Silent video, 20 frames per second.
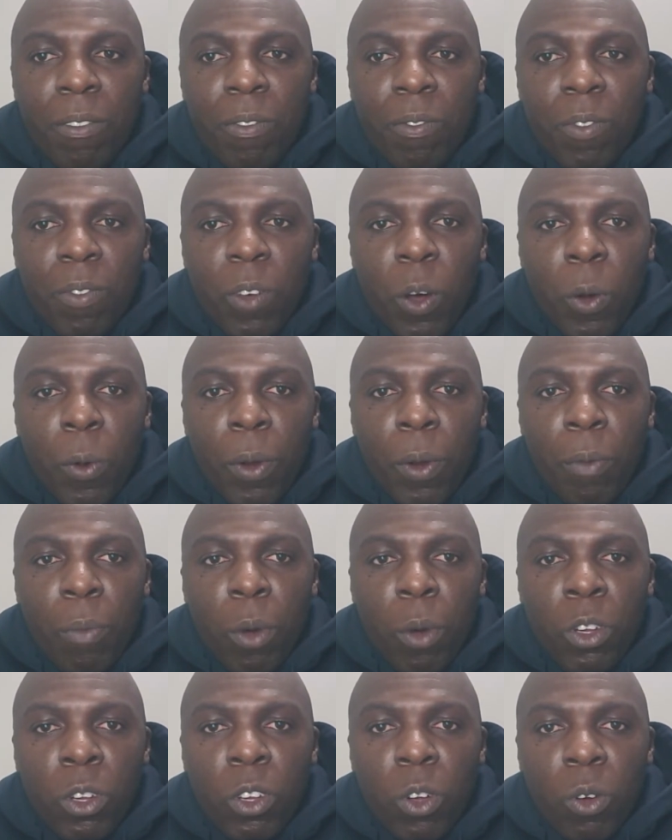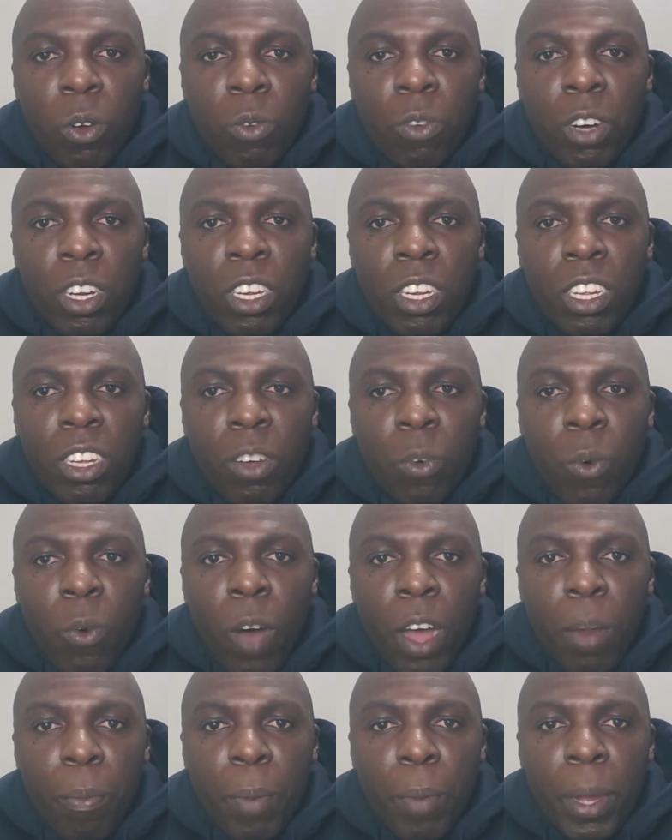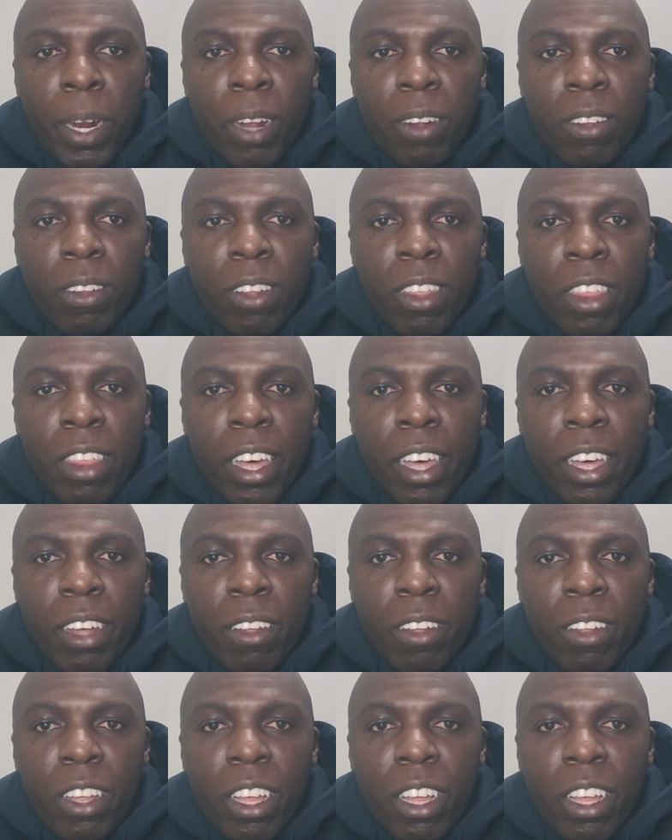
Cohen Bosch converting 1 penalty there.